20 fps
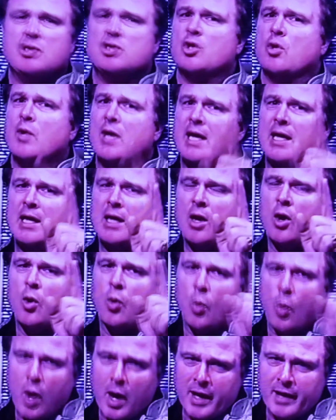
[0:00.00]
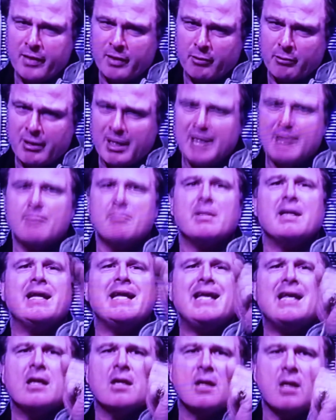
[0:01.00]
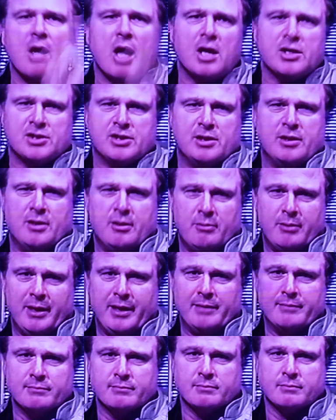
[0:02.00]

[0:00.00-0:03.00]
So he won in the ring, but he lost in the ring.